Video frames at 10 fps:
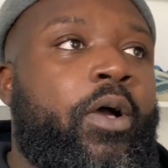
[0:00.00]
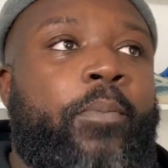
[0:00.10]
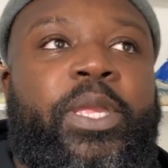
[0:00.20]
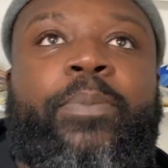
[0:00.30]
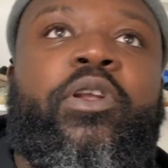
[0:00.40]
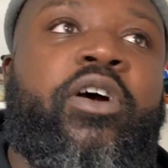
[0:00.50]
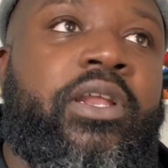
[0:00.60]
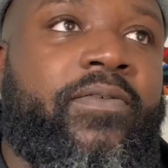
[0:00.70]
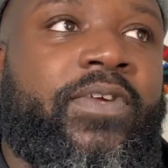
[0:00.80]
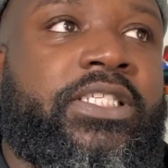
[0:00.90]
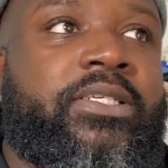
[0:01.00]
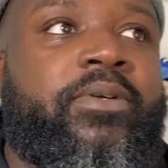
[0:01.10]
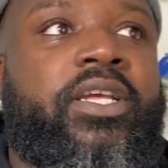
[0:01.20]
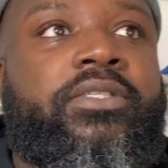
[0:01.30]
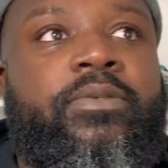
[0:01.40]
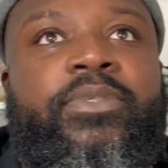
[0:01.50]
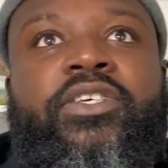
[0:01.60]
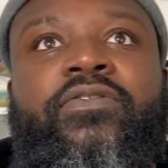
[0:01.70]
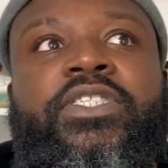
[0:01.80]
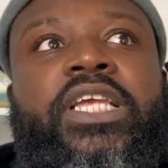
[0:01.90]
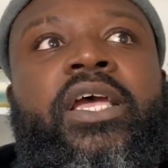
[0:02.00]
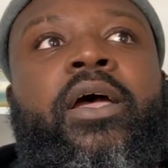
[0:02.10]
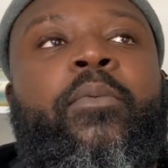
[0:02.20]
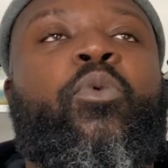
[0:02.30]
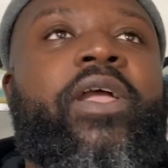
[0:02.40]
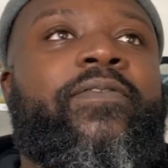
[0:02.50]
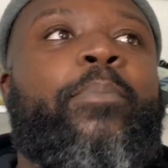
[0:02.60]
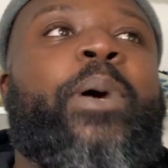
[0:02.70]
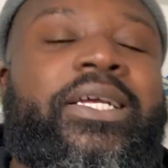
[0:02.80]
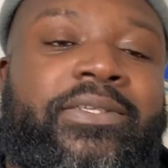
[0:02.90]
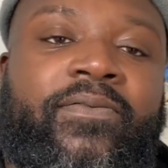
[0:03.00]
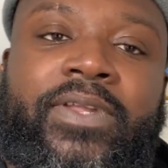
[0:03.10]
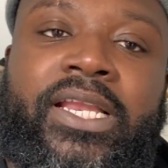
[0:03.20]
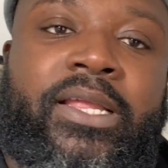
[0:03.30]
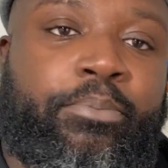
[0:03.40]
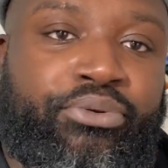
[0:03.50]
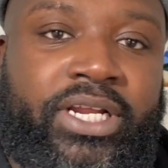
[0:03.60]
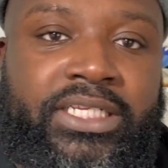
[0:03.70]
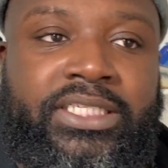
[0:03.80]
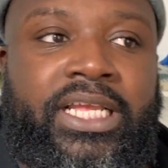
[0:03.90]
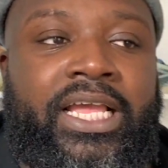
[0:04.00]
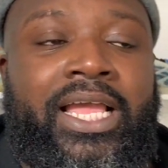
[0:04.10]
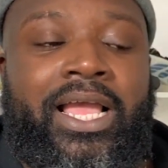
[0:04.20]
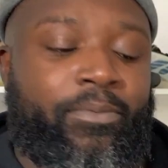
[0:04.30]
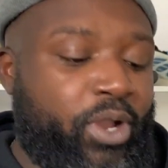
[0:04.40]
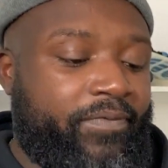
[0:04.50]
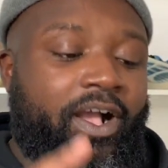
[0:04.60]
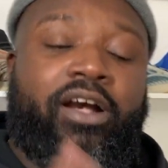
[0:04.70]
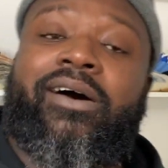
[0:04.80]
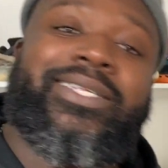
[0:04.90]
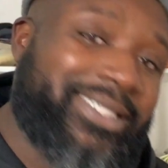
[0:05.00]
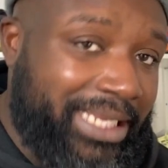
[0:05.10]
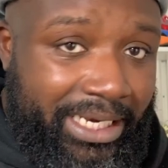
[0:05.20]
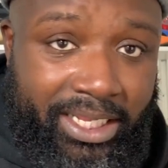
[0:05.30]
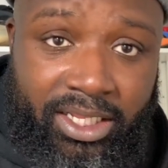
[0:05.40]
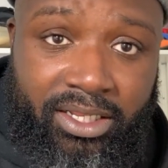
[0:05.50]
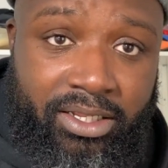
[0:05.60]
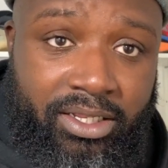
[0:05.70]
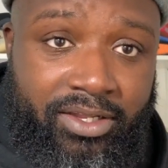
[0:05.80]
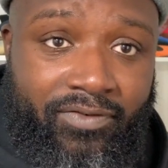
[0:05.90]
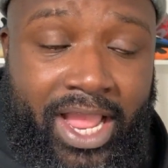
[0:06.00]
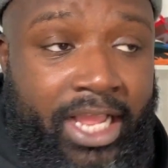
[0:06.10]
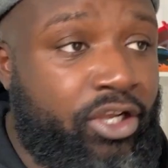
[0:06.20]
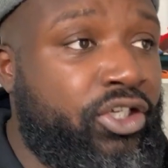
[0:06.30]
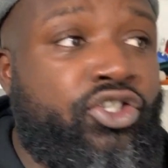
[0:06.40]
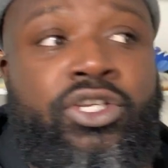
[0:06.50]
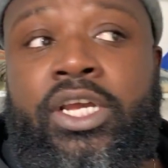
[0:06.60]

people are gonna think to themselves, yeah, what if I buy something and it bricks, yeah? What if I can't sell it, right? Because